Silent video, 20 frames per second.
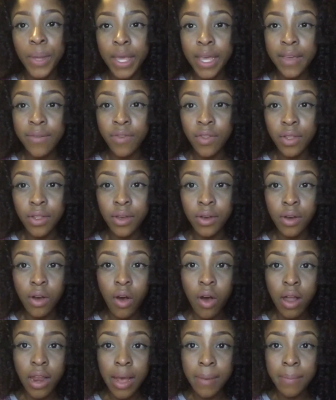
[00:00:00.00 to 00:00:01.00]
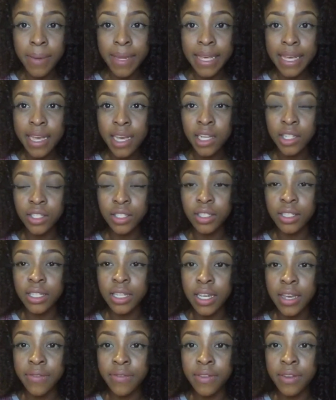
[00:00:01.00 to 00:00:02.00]
Even though all applications are
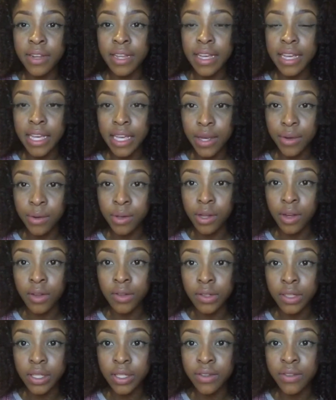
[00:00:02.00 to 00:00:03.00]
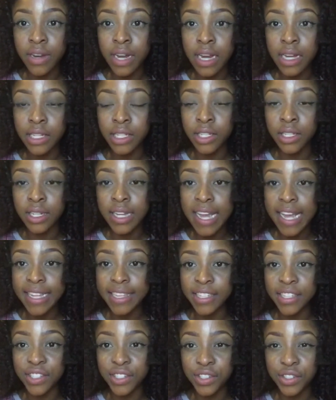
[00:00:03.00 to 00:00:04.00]
given equal consideration,
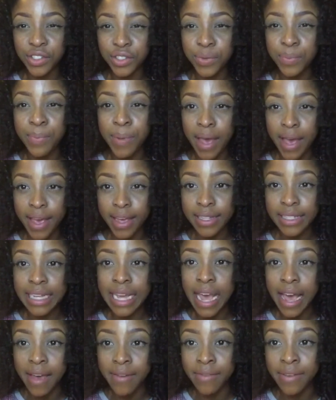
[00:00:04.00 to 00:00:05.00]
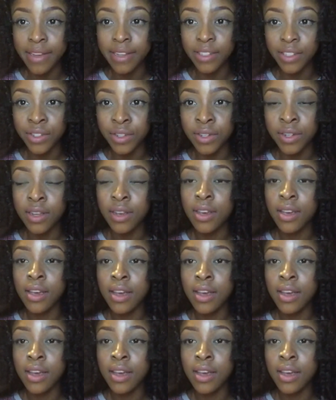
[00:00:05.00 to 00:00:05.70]
it's just better to have it done